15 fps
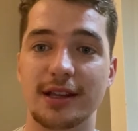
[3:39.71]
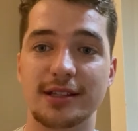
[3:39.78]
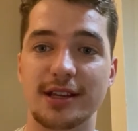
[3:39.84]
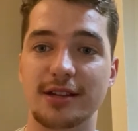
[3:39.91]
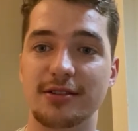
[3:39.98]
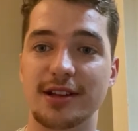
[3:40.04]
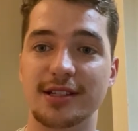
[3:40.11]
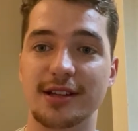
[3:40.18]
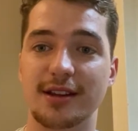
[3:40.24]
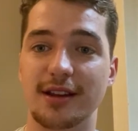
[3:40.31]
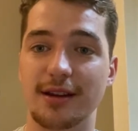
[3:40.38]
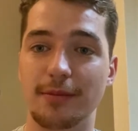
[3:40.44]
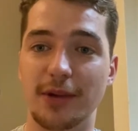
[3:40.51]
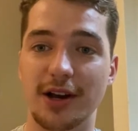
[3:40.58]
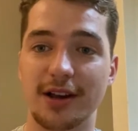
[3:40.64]
Is he interested
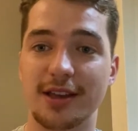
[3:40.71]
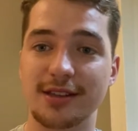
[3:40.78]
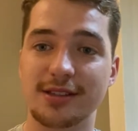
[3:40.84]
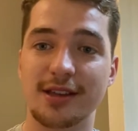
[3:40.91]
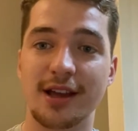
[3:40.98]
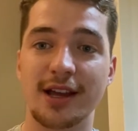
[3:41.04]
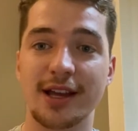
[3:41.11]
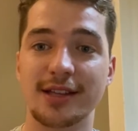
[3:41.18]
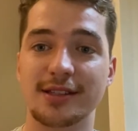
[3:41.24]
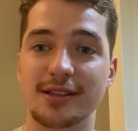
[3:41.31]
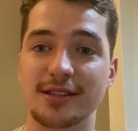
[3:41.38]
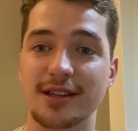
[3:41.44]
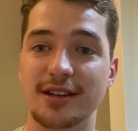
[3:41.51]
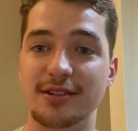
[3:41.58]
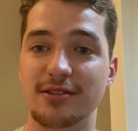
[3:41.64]
in the market size?
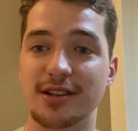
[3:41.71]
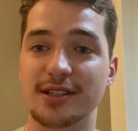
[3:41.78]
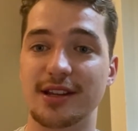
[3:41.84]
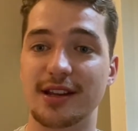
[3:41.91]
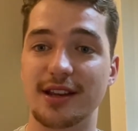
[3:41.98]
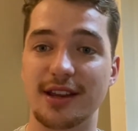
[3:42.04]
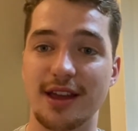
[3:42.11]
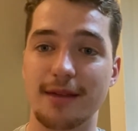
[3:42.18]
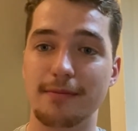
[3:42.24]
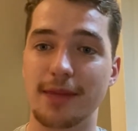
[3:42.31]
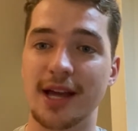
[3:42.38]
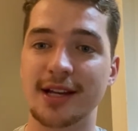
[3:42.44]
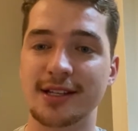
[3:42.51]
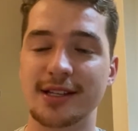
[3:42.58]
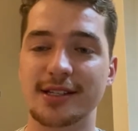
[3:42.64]
Is he interested in the
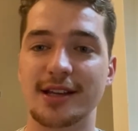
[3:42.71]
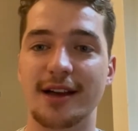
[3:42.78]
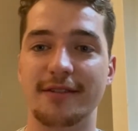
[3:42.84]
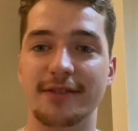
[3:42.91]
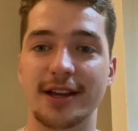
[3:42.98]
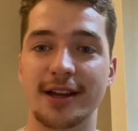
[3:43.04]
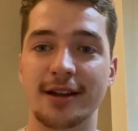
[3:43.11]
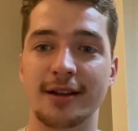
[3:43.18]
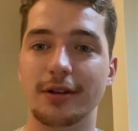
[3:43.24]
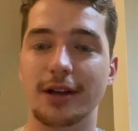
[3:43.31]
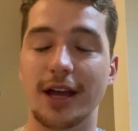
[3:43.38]
impact it's having?